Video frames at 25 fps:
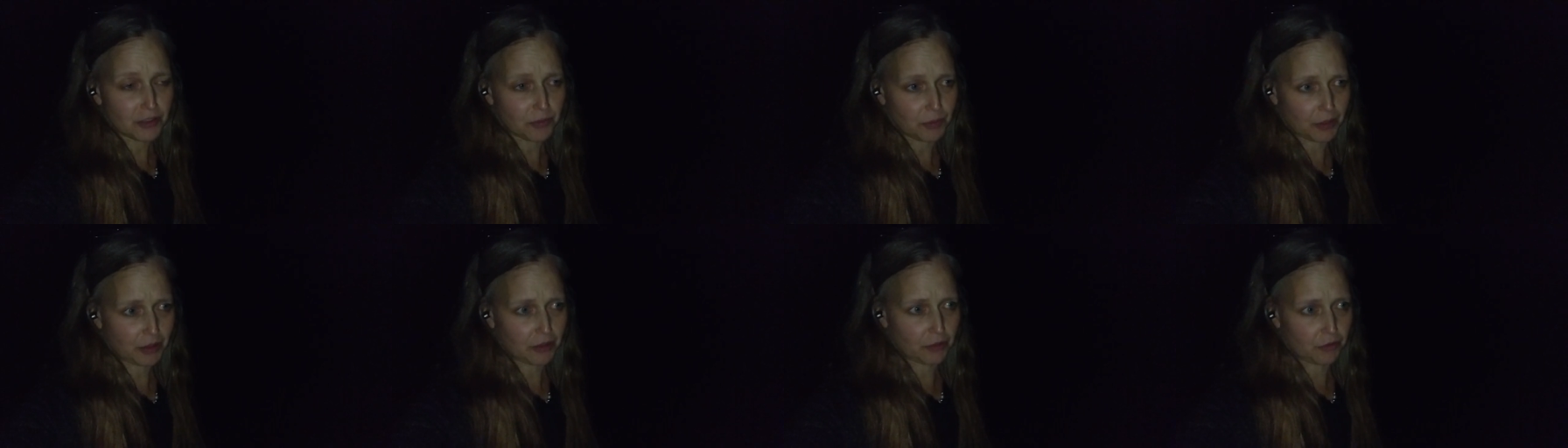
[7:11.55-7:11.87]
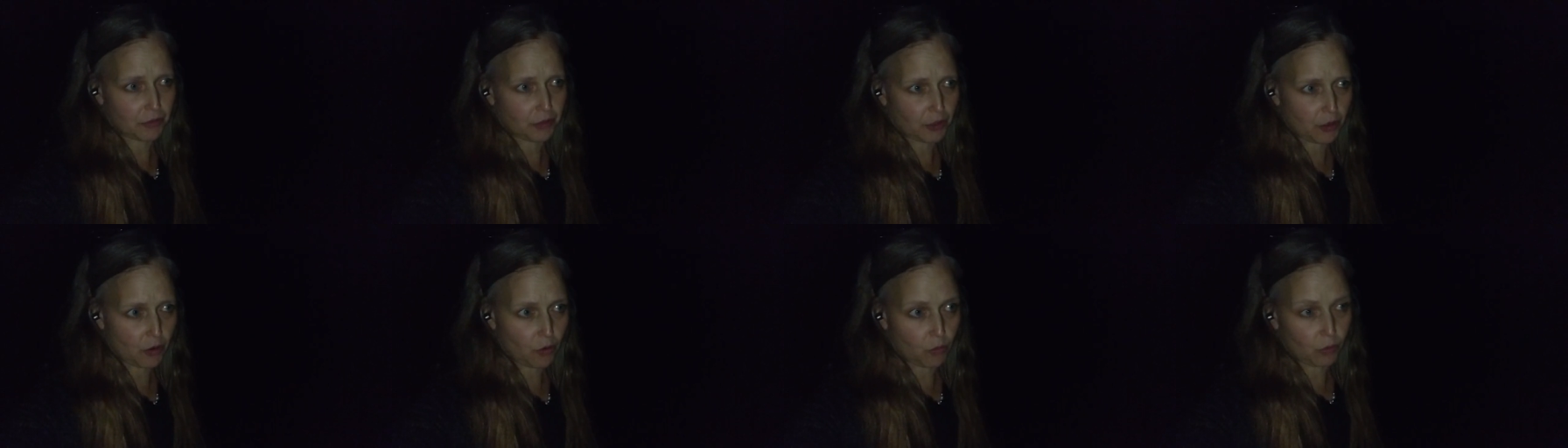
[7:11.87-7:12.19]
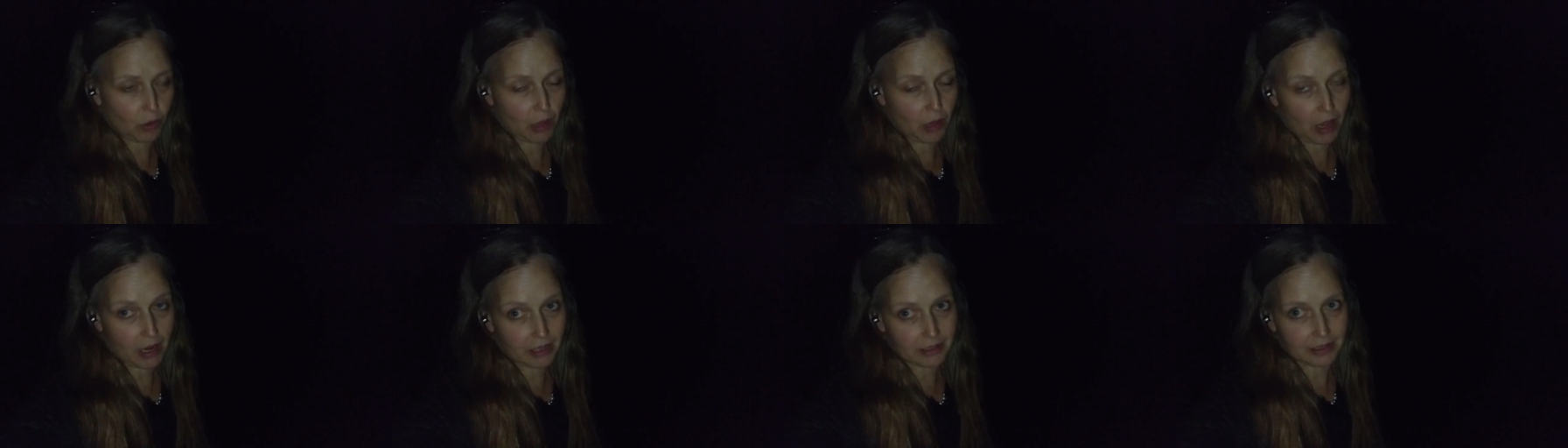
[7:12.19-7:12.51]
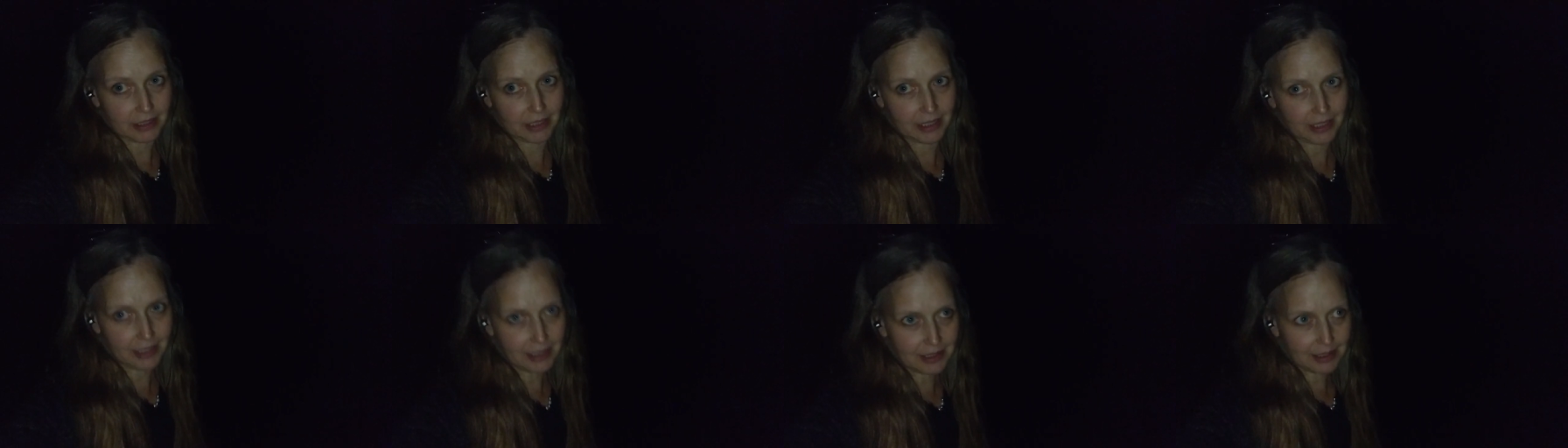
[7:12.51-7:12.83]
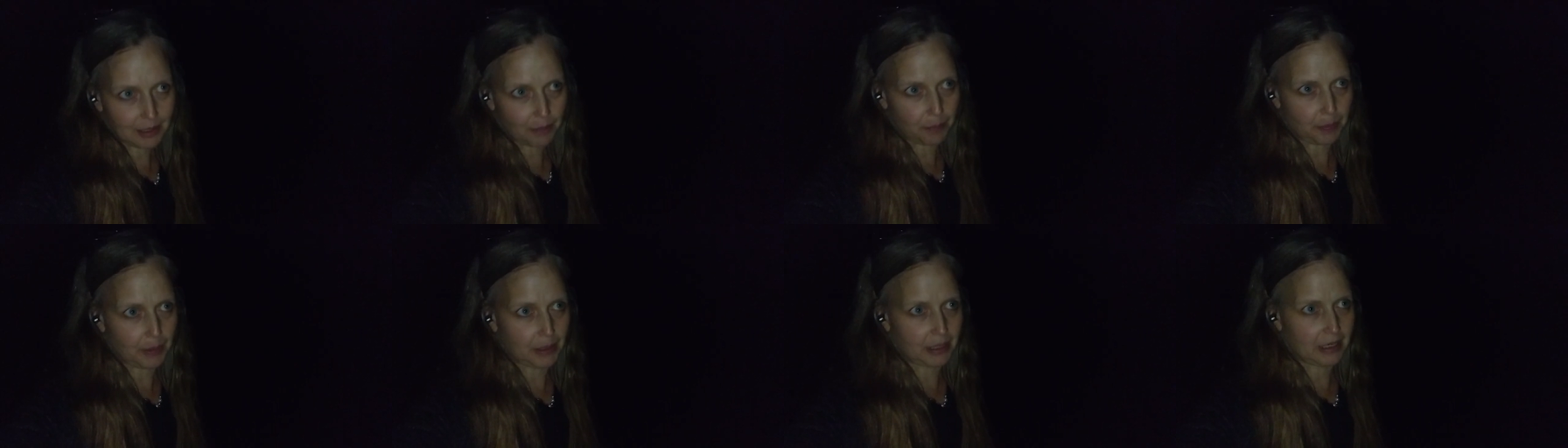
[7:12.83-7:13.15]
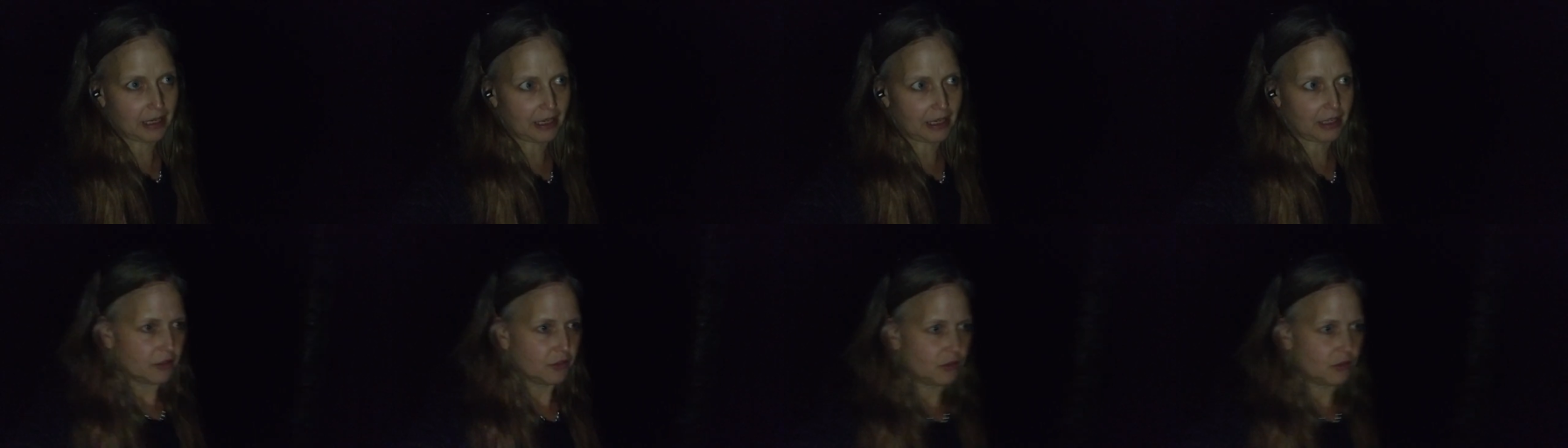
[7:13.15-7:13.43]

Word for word: with her to go lock the geese up at night.